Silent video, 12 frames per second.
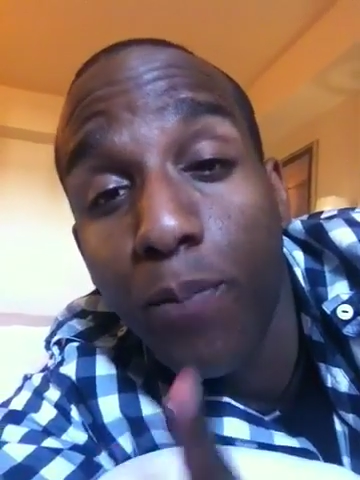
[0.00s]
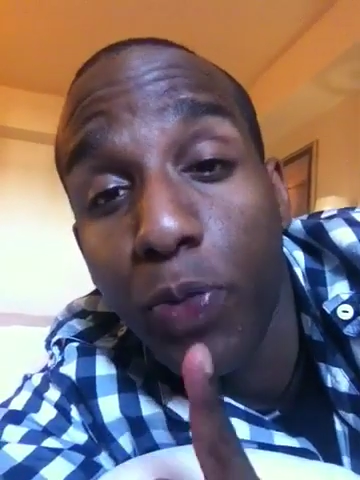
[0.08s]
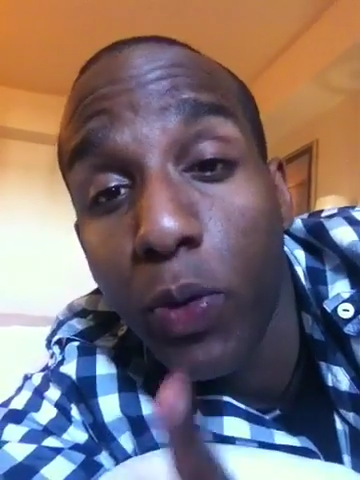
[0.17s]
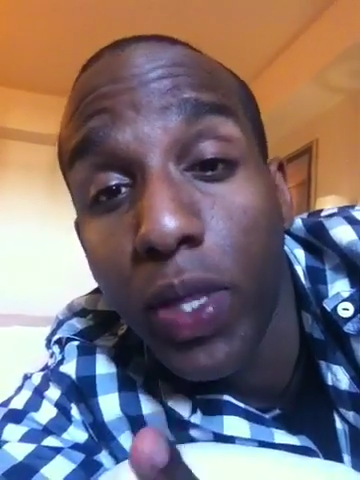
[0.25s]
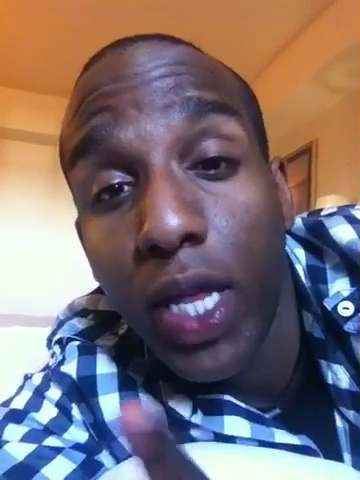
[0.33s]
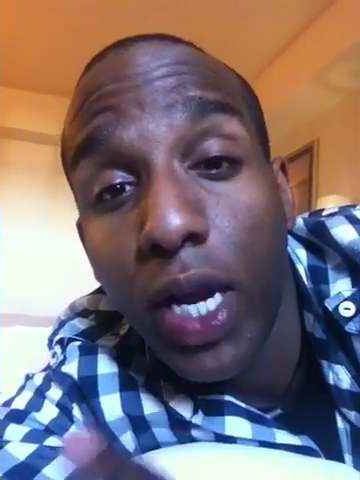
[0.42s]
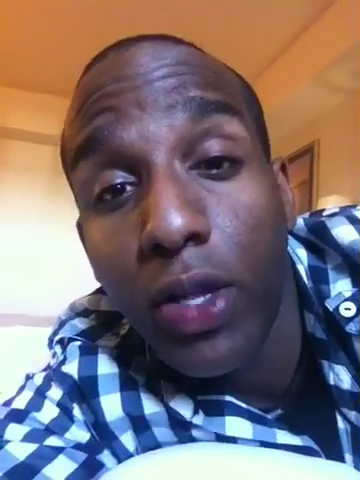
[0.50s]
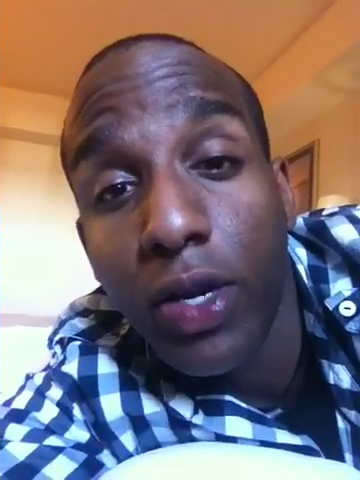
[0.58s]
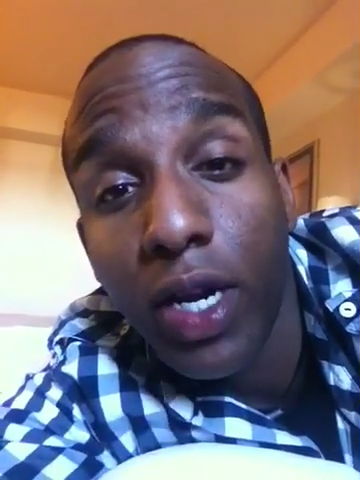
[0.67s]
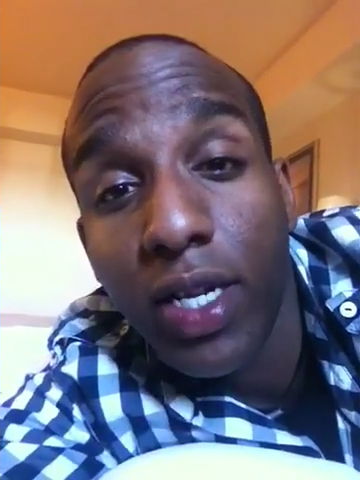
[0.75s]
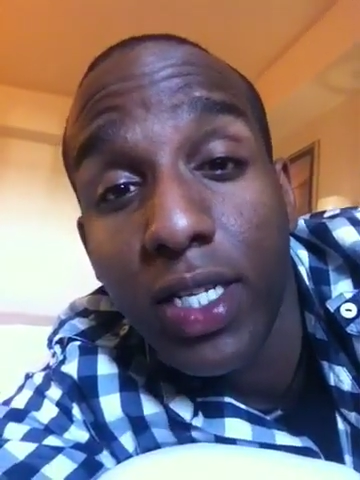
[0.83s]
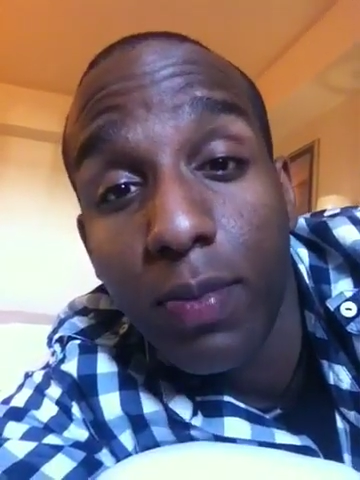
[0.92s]
The way that I
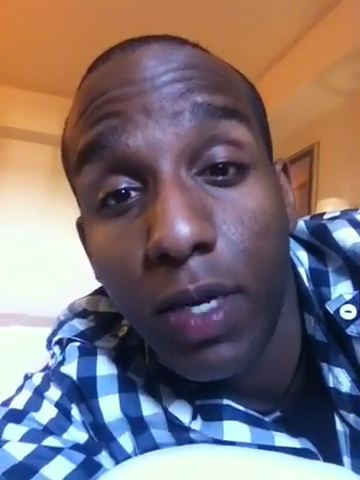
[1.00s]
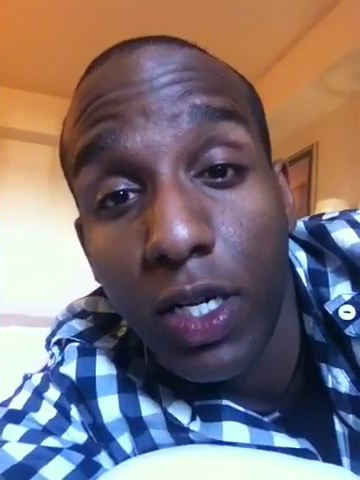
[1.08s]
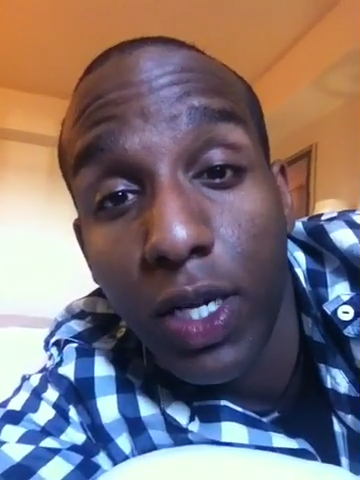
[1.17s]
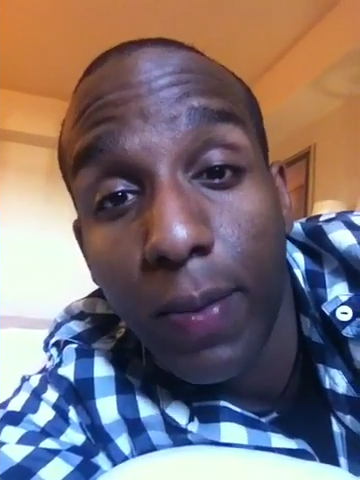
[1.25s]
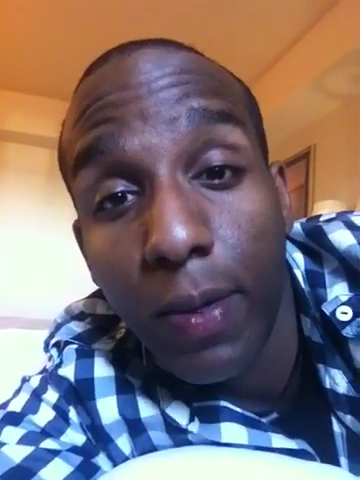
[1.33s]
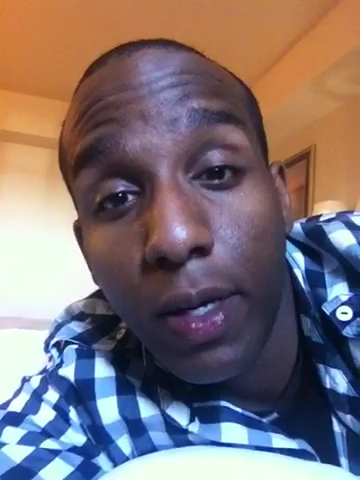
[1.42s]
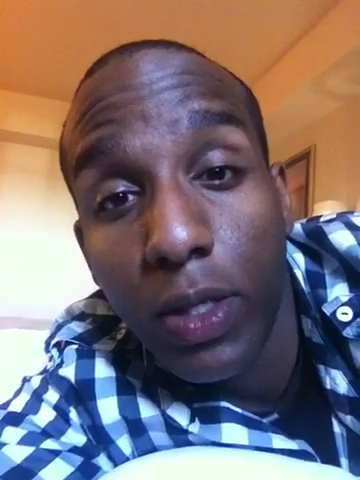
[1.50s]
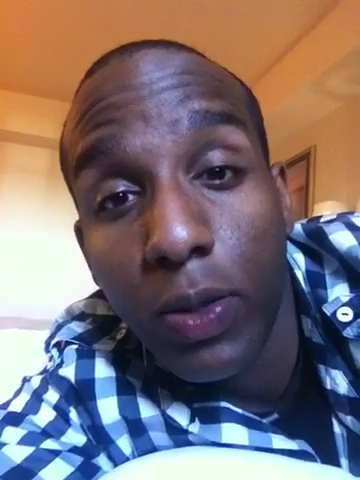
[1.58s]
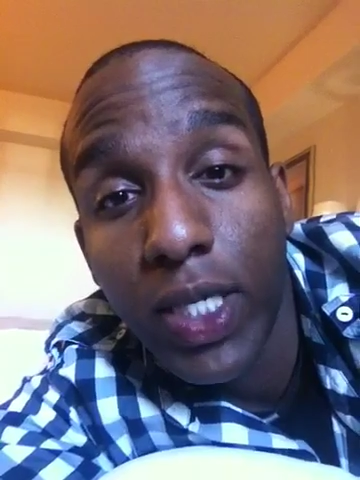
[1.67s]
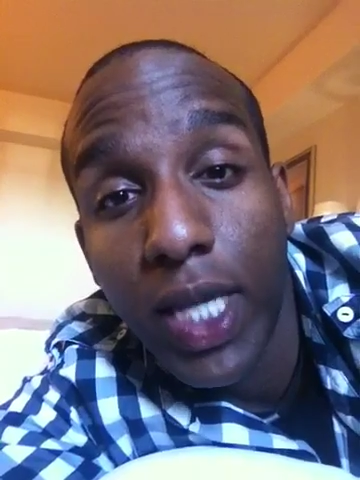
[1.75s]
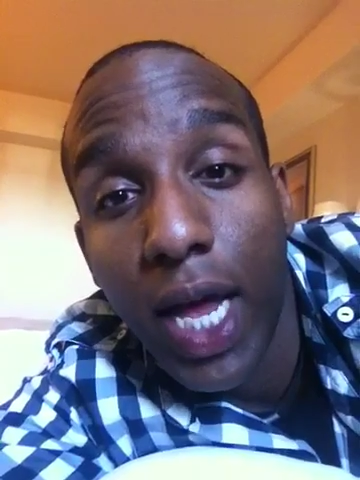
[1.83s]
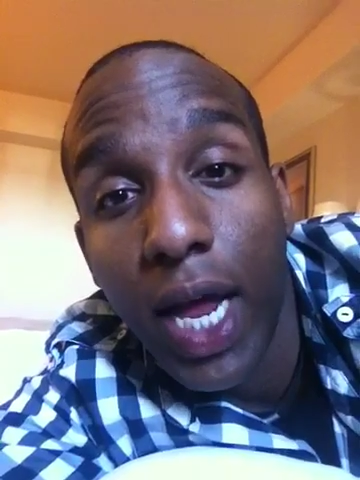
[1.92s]
learned how to speak Japanese
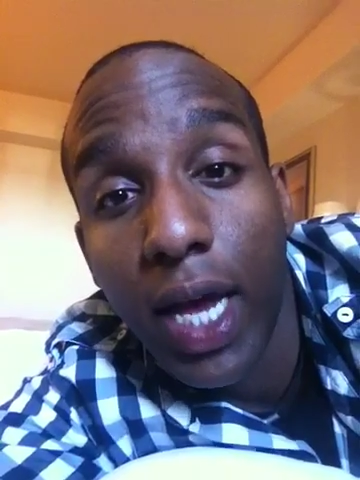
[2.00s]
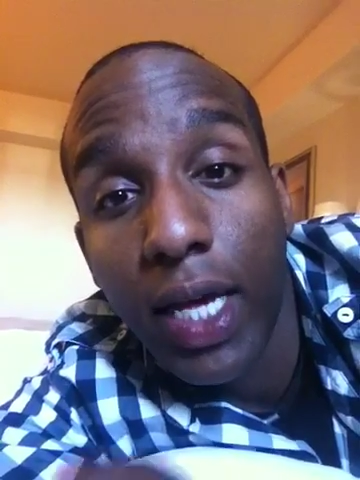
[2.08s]
was that